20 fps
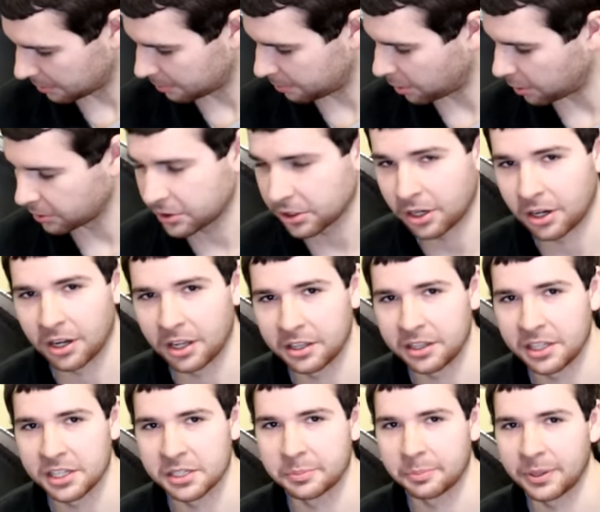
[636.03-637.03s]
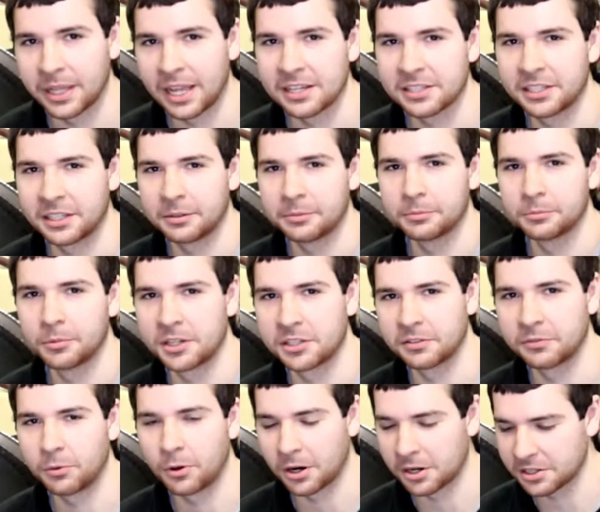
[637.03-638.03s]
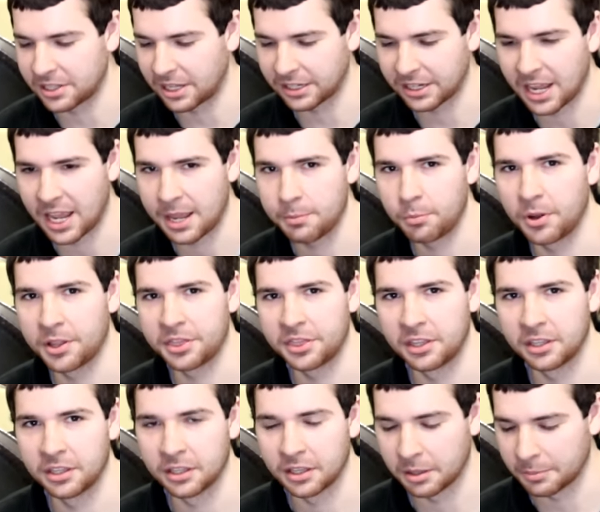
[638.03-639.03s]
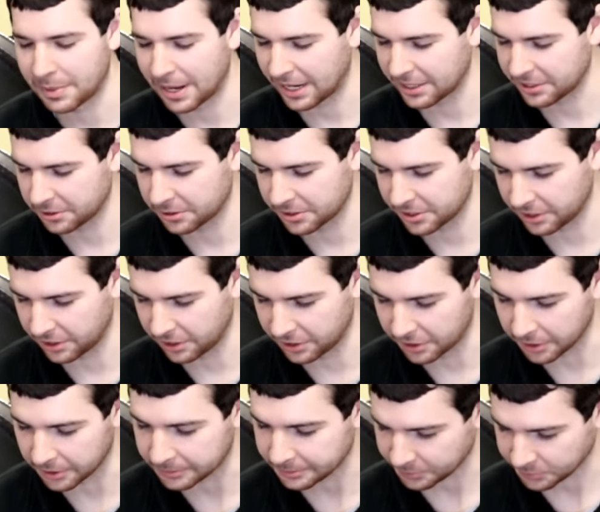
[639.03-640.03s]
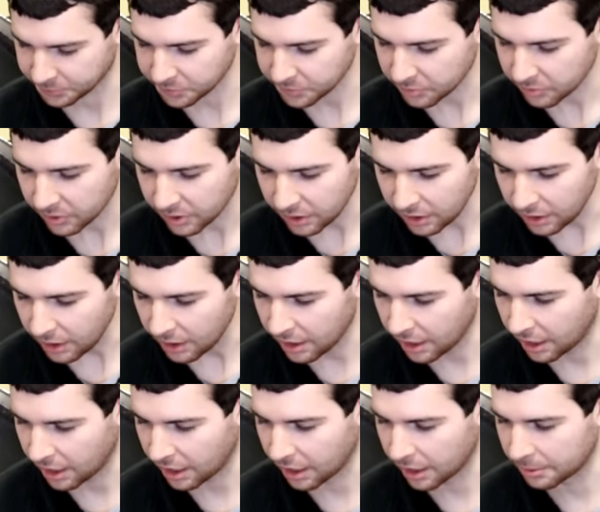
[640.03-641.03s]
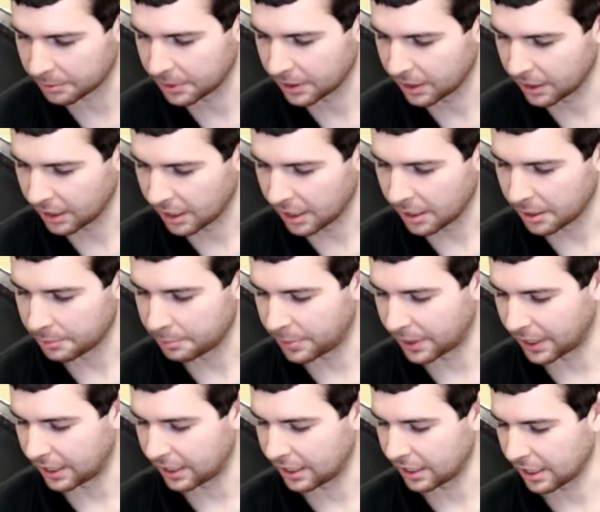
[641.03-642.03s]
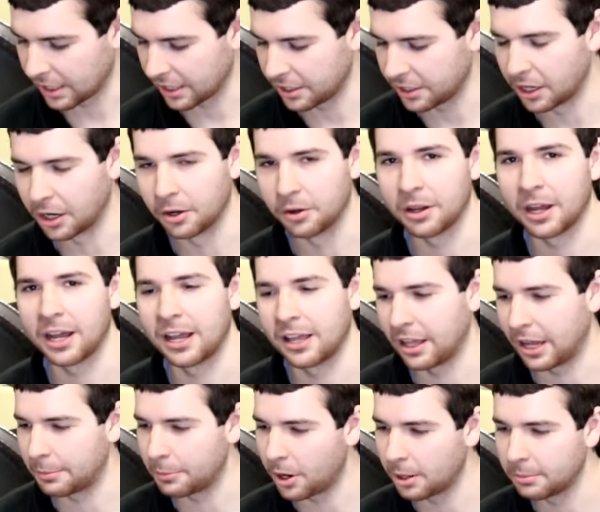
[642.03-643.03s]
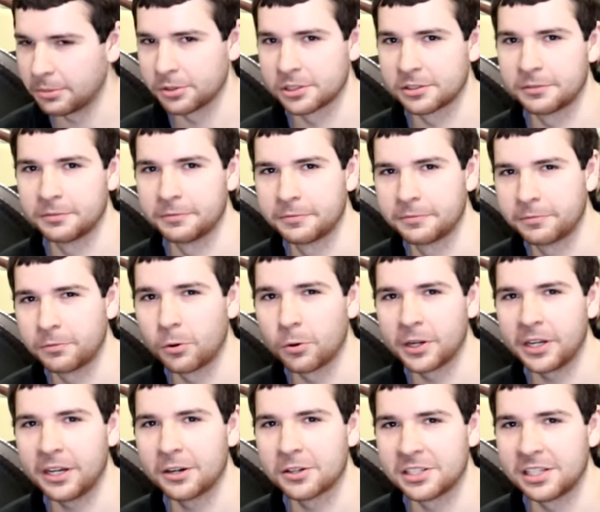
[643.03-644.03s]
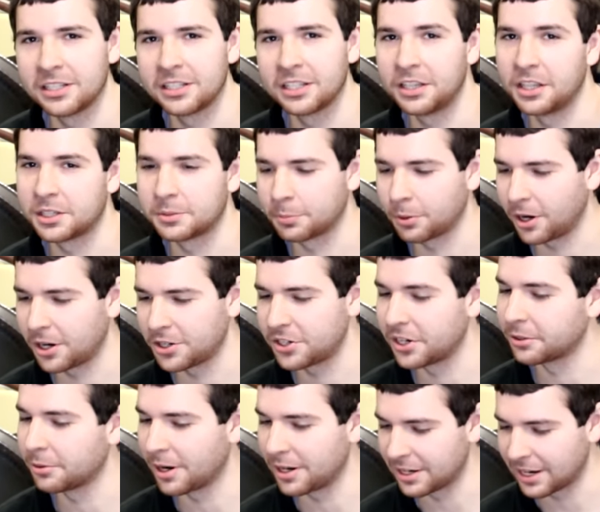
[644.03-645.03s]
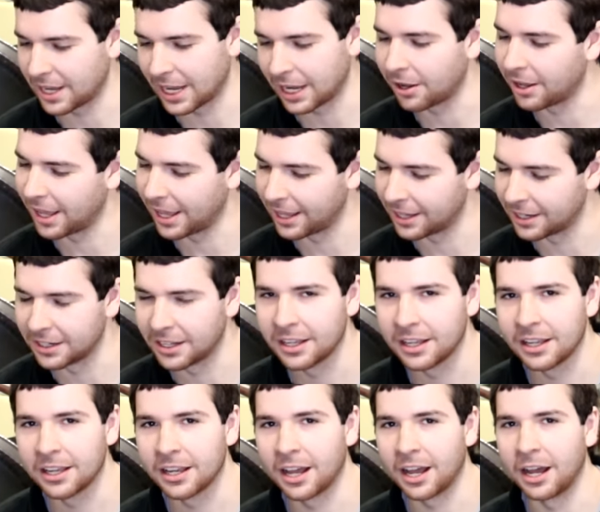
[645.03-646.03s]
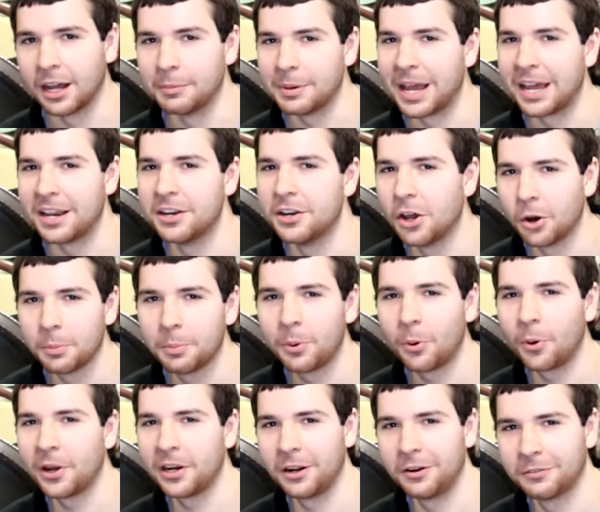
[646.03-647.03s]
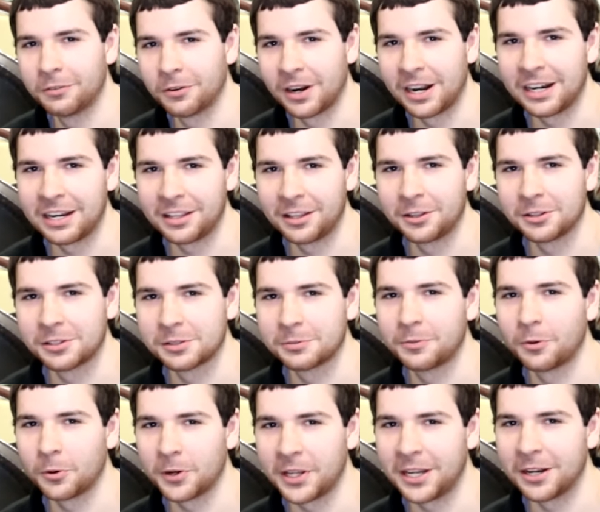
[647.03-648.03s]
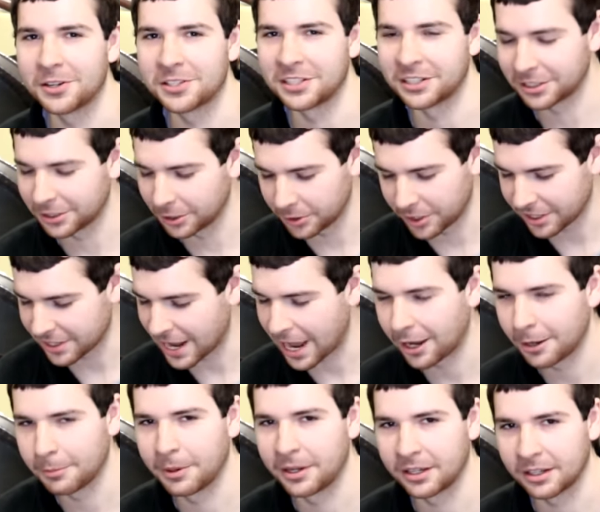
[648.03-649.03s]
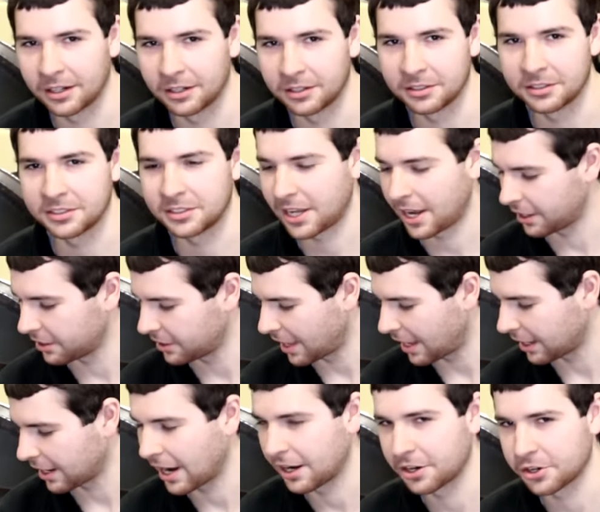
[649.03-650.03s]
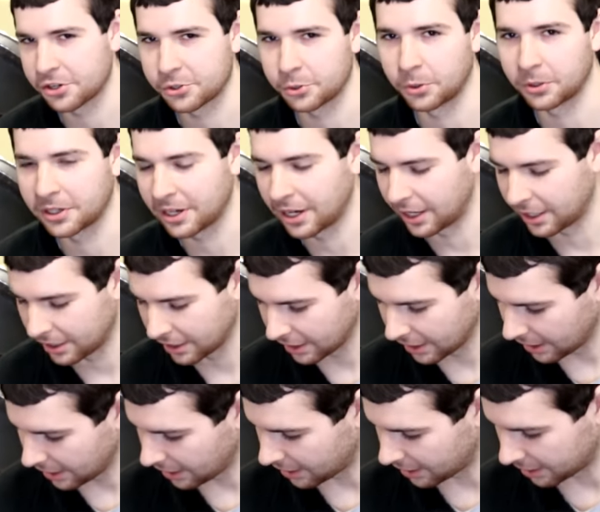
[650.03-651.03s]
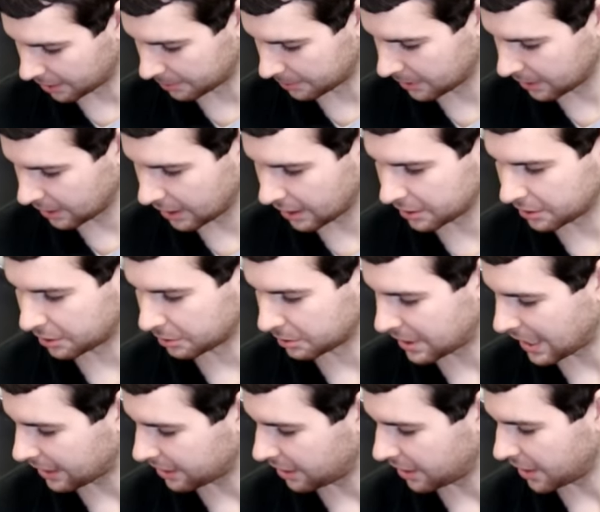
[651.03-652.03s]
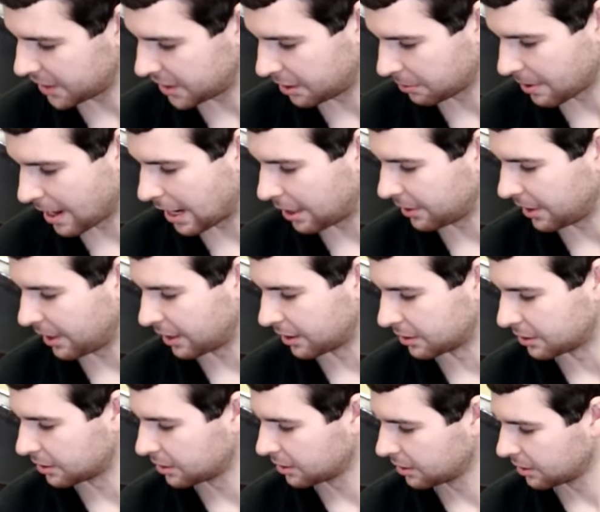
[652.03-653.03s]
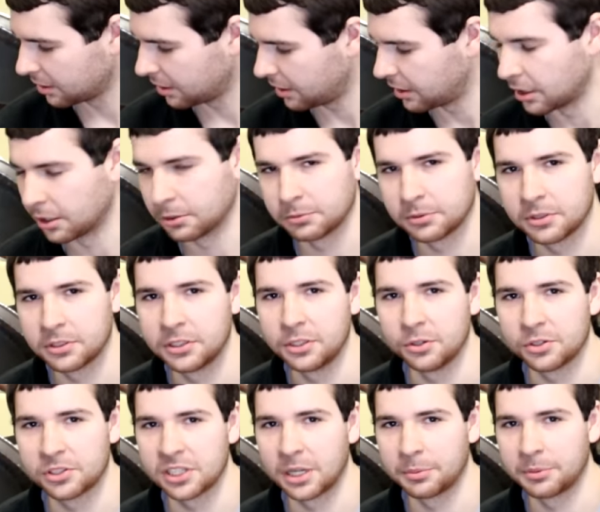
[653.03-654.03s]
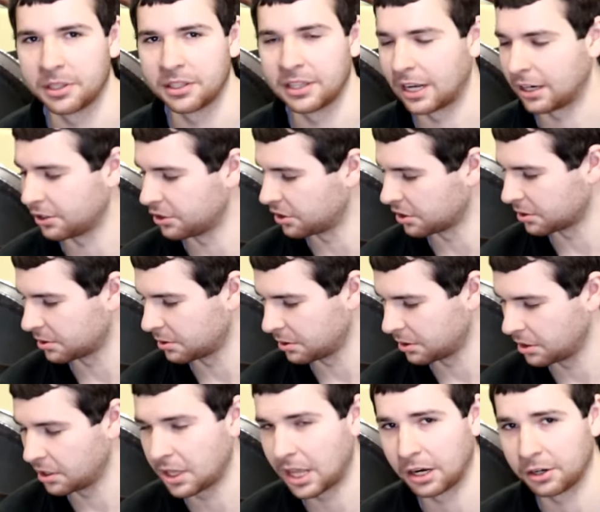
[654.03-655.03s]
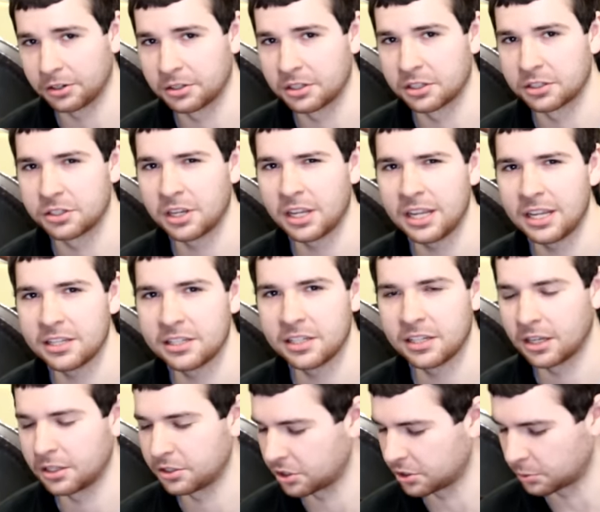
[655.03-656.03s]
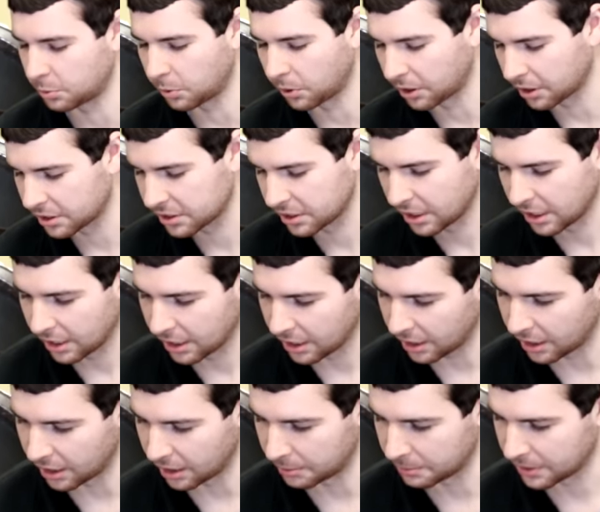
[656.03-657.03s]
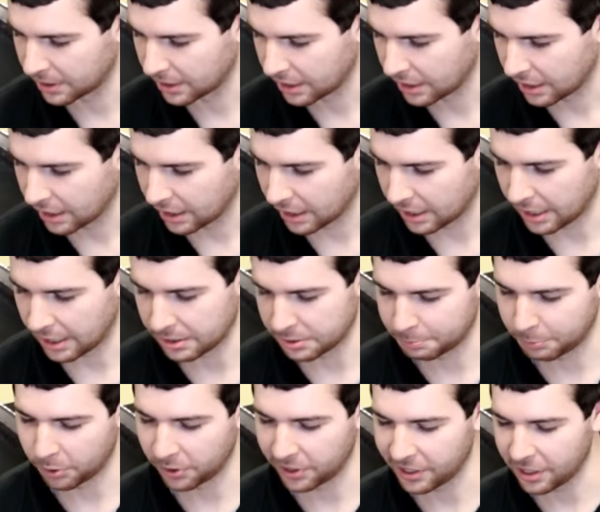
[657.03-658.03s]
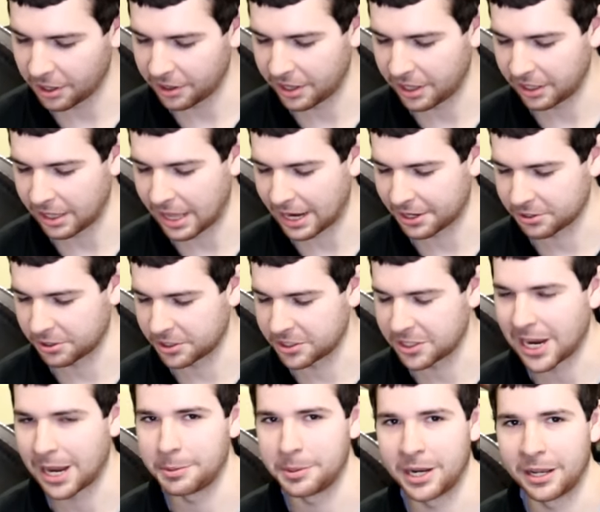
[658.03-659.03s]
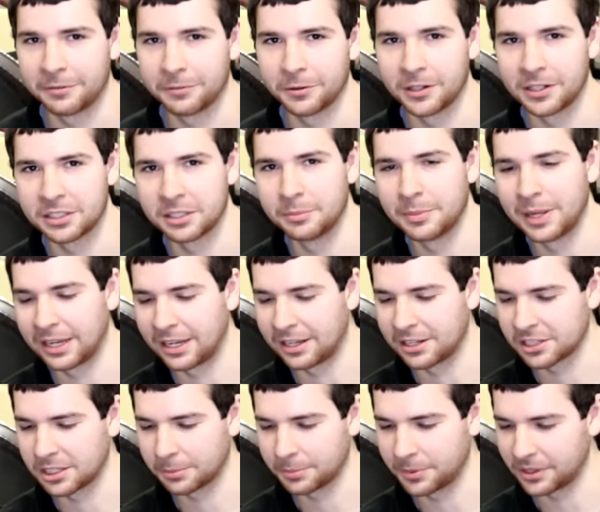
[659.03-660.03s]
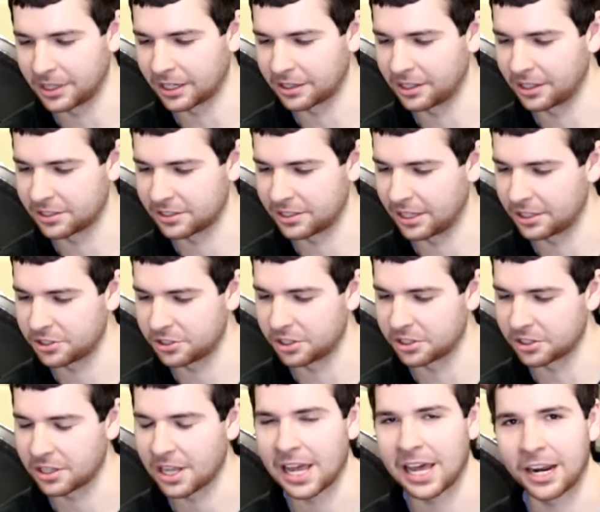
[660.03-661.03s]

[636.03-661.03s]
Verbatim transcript: bolt on these plastic reservoirs that came with the, the master cylinder. Um, but, you know, I'm almost four years into this project right now, and um, at no point over any of those four years, including now, am I going to take that kind of shortcut um, to take the easy route and you know do something that'll just that'll just easy and just works. Um, putting all that extra time and effort into making something like this that's just